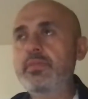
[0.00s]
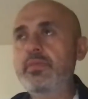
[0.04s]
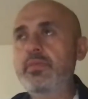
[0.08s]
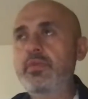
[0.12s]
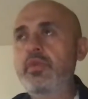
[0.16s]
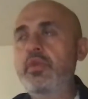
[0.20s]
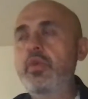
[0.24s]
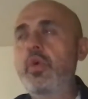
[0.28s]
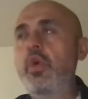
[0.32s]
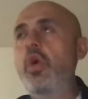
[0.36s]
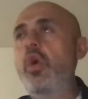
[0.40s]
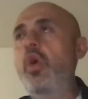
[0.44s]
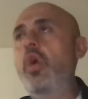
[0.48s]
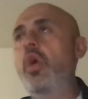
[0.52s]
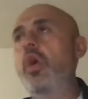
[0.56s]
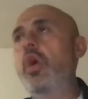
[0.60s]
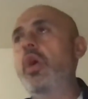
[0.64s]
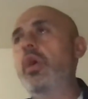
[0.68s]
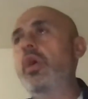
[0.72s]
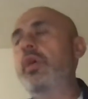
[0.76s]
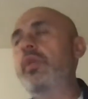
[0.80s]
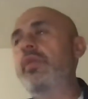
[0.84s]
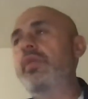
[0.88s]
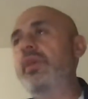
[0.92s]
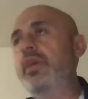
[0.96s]

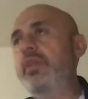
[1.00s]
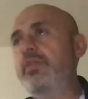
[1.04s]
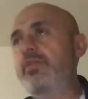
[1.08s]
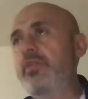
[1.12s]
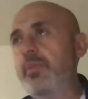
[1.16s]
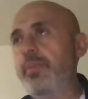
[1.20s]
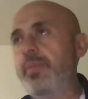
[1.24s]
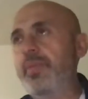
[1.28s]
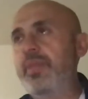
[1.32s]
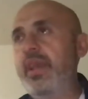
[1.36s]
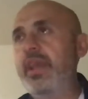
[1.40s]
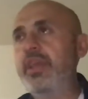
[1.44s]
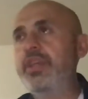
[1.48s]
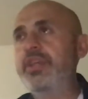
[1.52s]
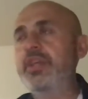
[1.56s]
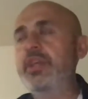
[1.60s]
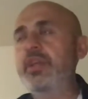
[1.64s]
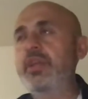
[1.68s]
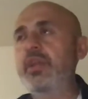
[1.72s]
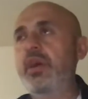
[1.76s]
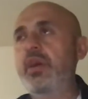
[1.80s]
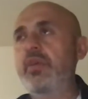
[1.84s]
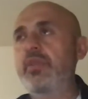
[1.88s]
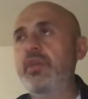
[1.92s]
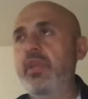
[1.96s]
nor the
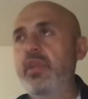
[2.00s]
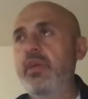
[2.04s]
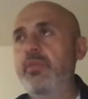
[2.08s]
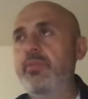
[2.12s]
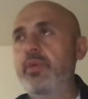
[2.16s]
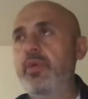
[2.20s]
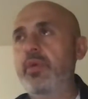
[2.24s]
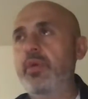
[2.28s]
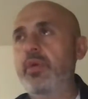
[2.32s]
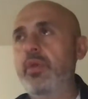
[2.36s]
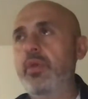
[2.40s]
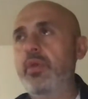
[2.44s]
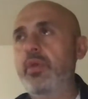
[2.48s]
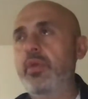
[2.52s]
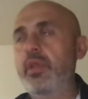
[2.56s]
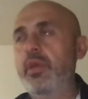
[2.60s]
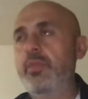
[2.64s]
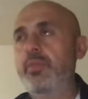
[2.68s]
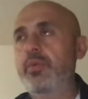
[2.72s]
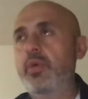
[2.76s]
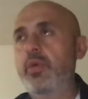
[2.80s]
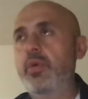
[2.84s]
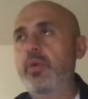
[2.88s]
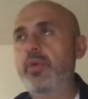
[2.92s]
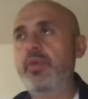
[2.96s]
interpretation of the liberal
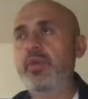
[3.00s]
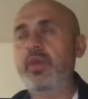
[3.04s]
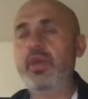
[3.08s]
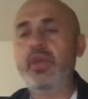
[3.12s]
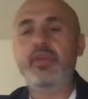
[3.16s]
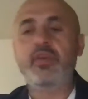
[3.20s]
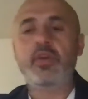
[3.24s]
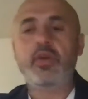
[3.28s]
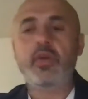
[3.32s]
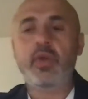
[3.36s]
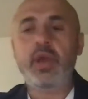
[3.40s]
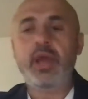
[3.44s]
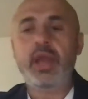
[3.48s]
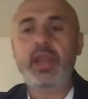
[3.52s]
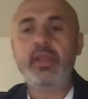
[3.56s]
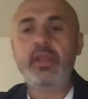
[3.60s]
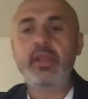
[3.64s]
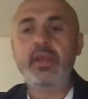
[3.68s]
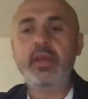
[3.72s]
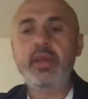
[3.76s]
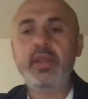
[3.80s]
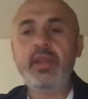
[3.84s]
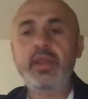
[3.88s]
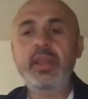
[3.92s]
liberals is correct.